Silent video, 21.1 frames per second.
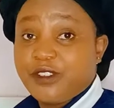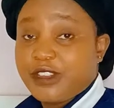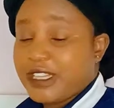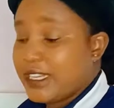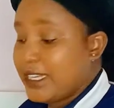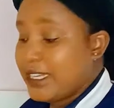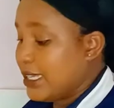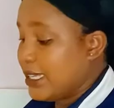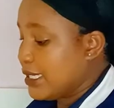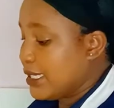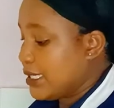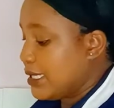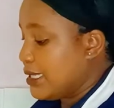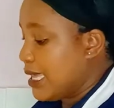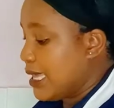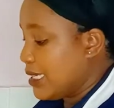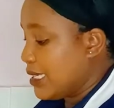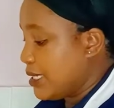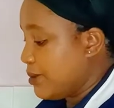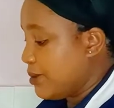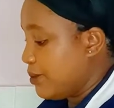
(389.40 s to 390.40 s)
the next
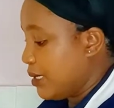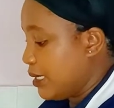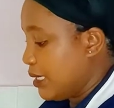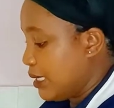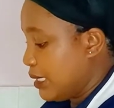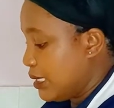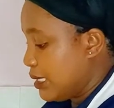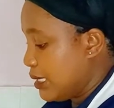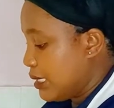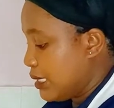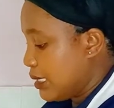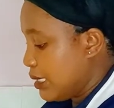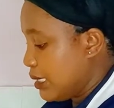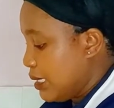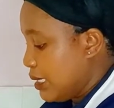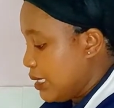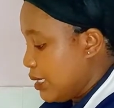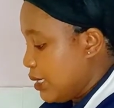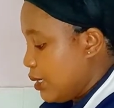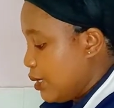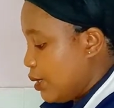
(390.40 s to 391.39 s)
30 minutes.
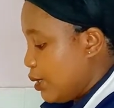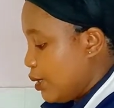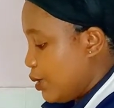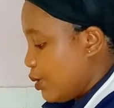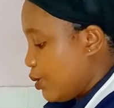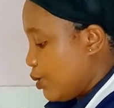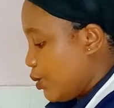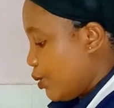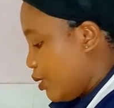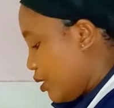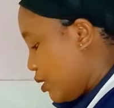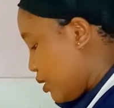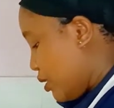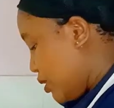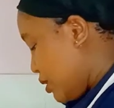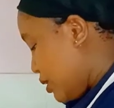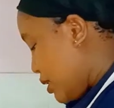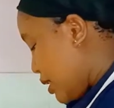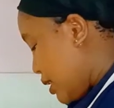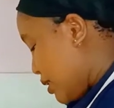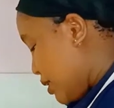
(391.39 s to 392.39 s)
So in these
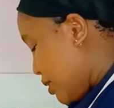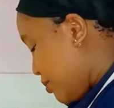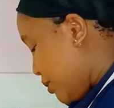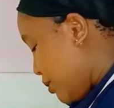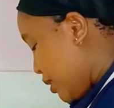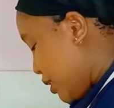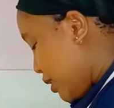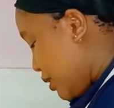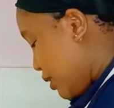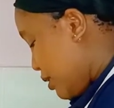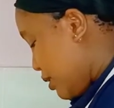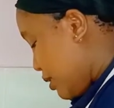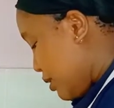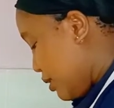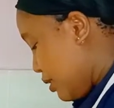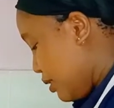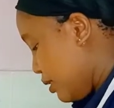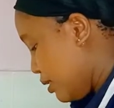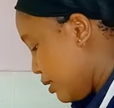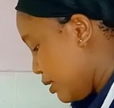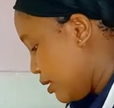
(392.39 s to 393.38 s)
30 minutes
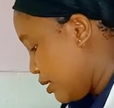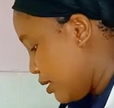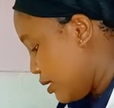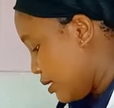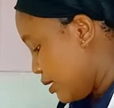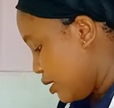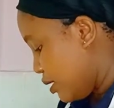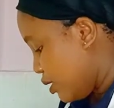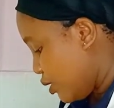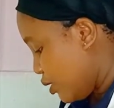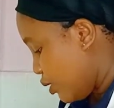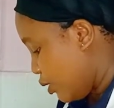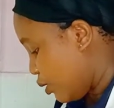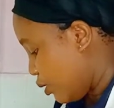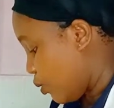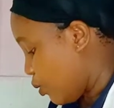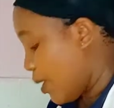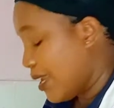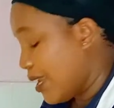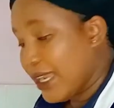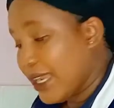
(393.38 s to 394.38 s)
or
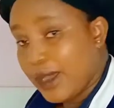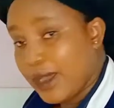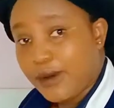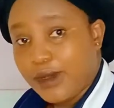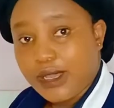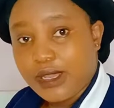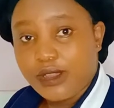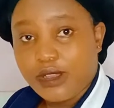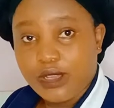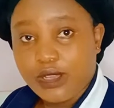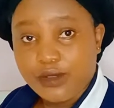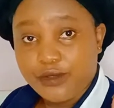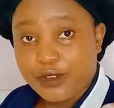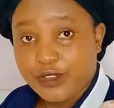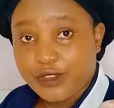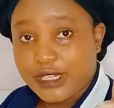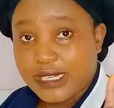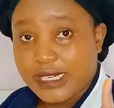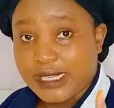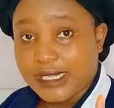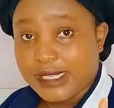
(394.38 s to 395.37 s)
1 hour, for
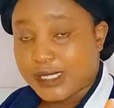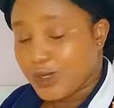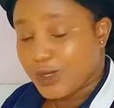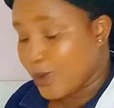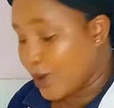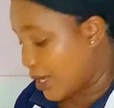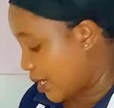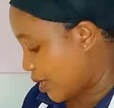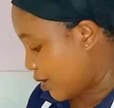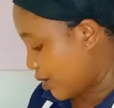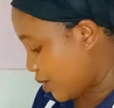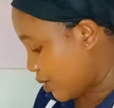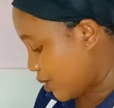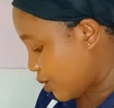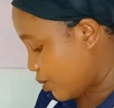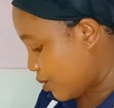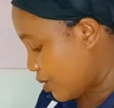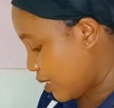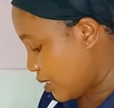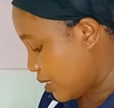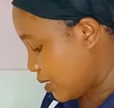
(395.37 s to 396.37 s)
the next 1 hour, so
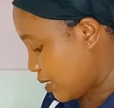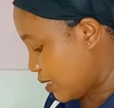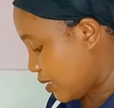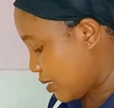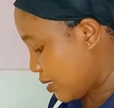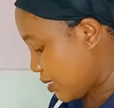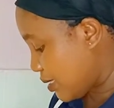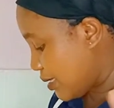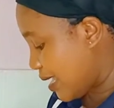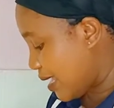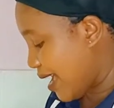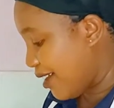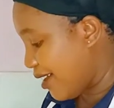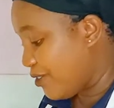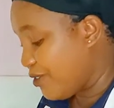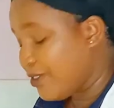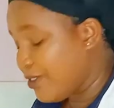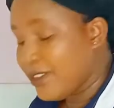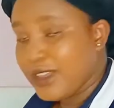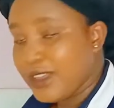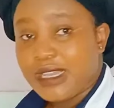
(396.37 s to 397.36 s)
that this dough
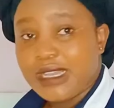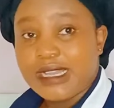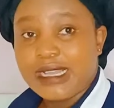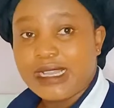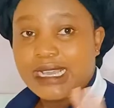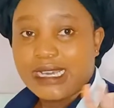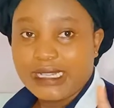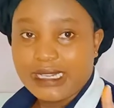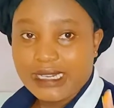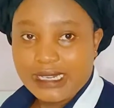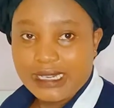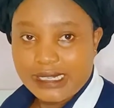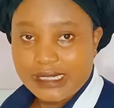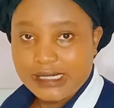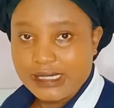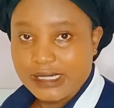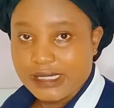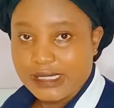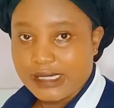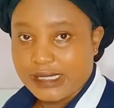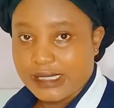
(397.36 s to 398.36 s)
can raise
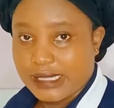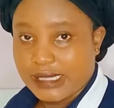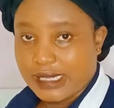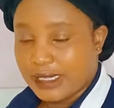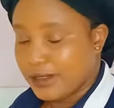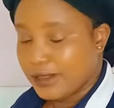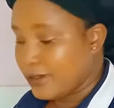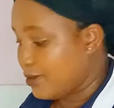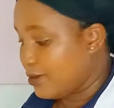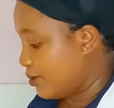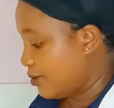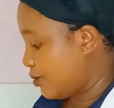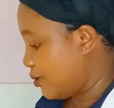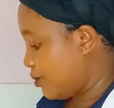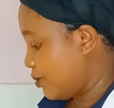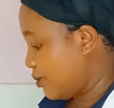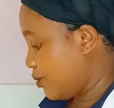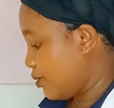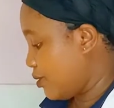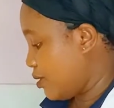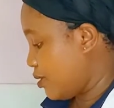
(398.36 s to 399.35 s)
itself.
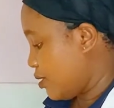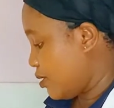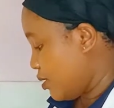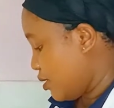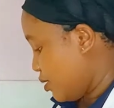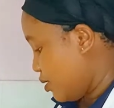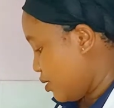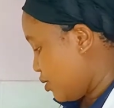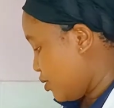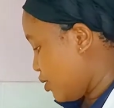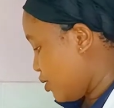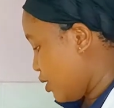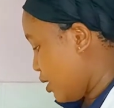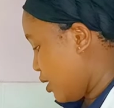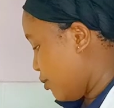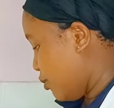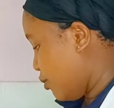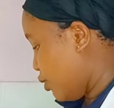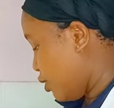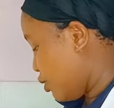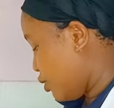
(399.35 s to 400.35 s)
So I'm
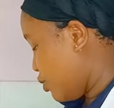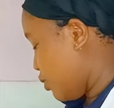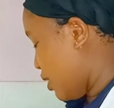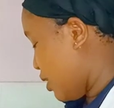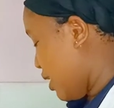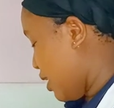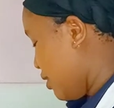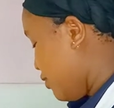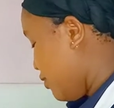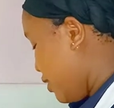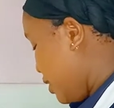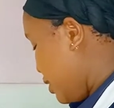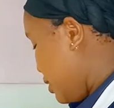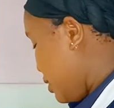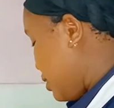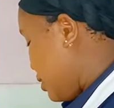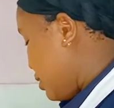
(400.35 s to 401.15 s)
going to cover it.